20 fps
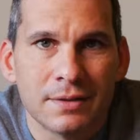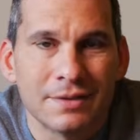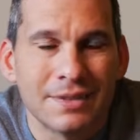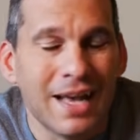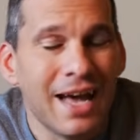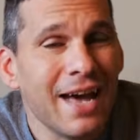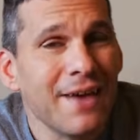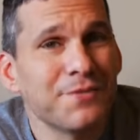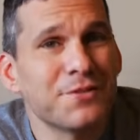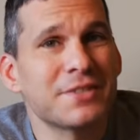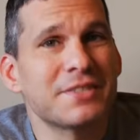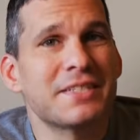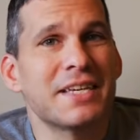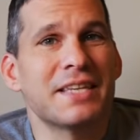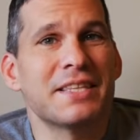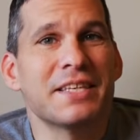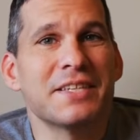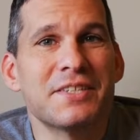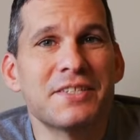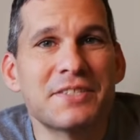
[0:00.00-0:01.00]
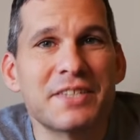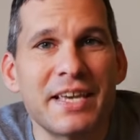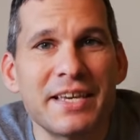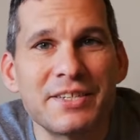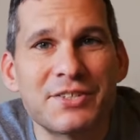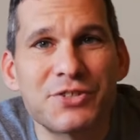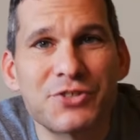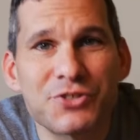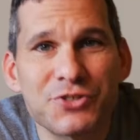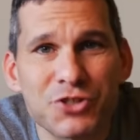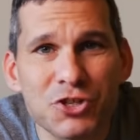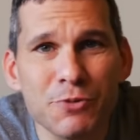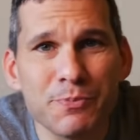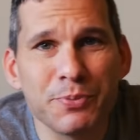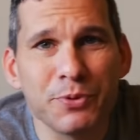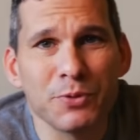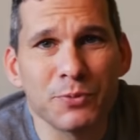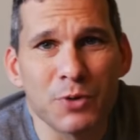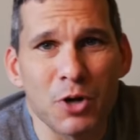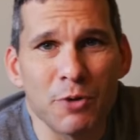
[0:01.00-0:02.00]
I have to say, this is a
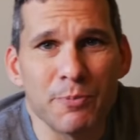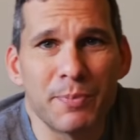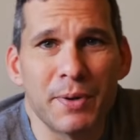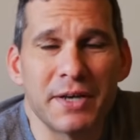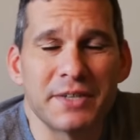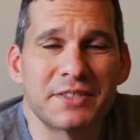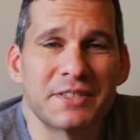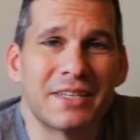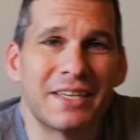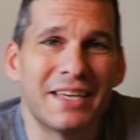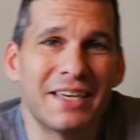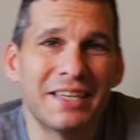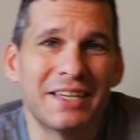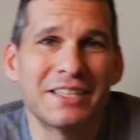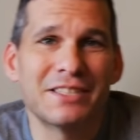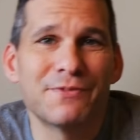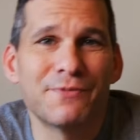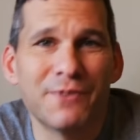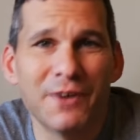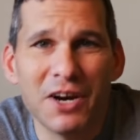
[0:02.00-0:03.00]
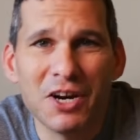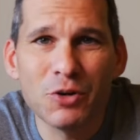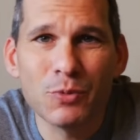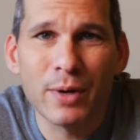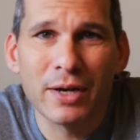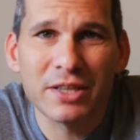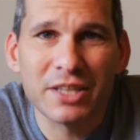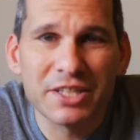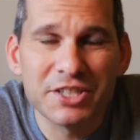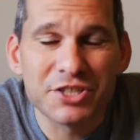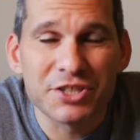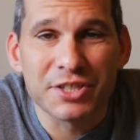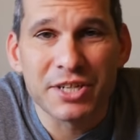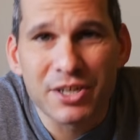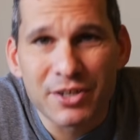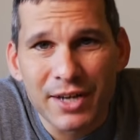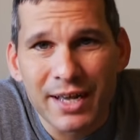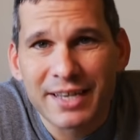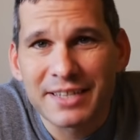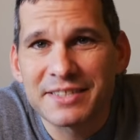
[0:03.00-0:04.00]
super robust kit. It's very well
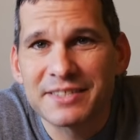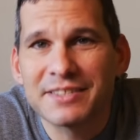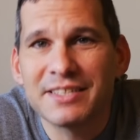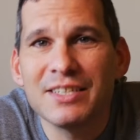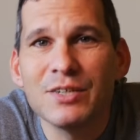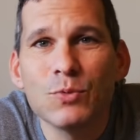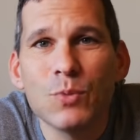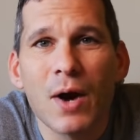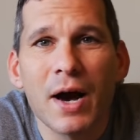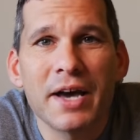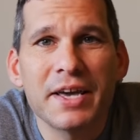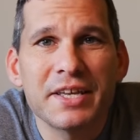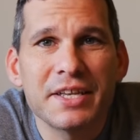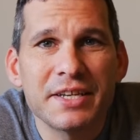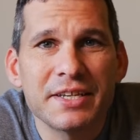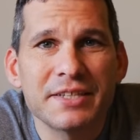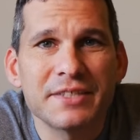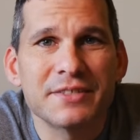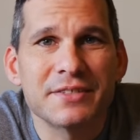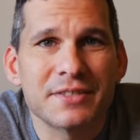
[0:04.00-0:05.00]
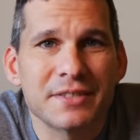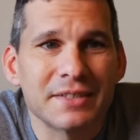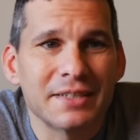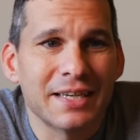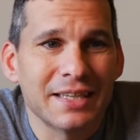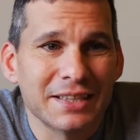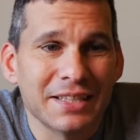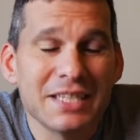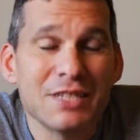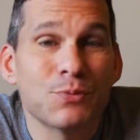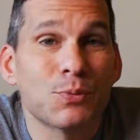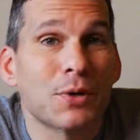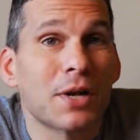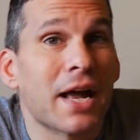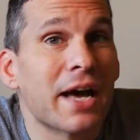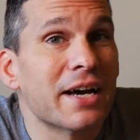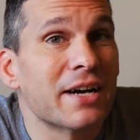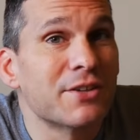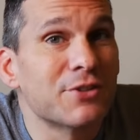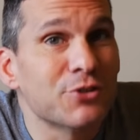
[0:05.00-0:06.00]
engineered. I can see why it is, at least what
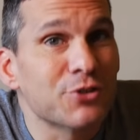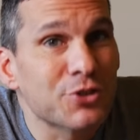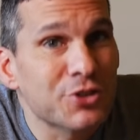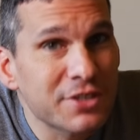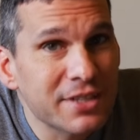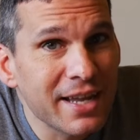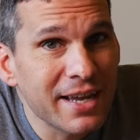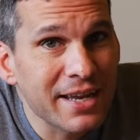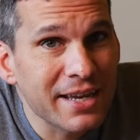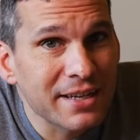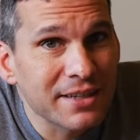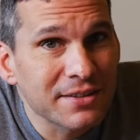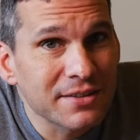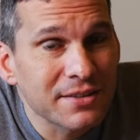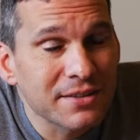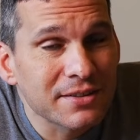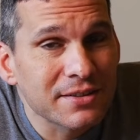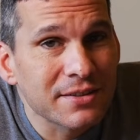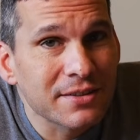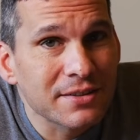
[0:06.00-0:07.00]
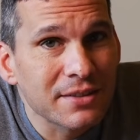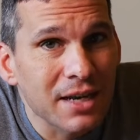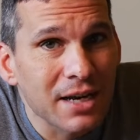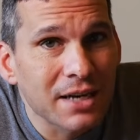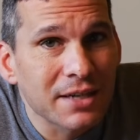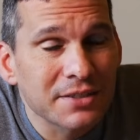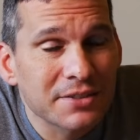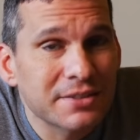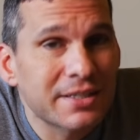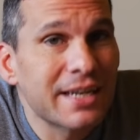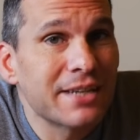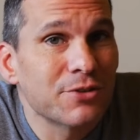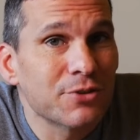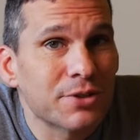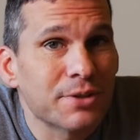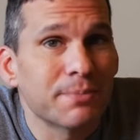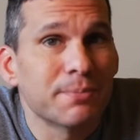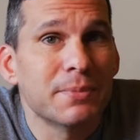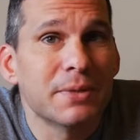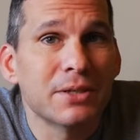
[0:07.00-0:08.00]
I understand, uh,
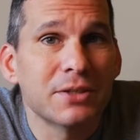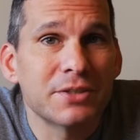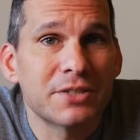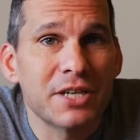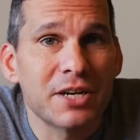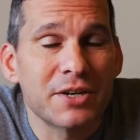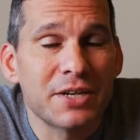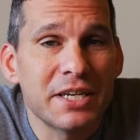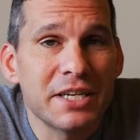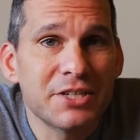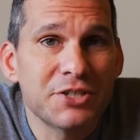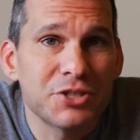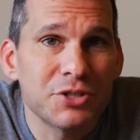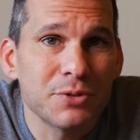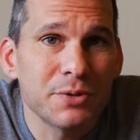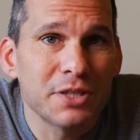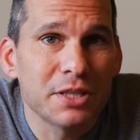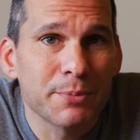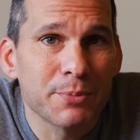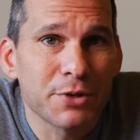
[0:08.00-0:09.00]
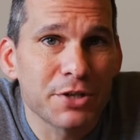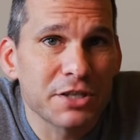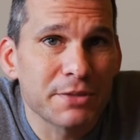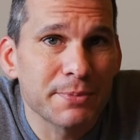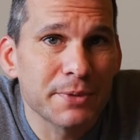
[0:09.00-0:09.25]
standard military issue in the British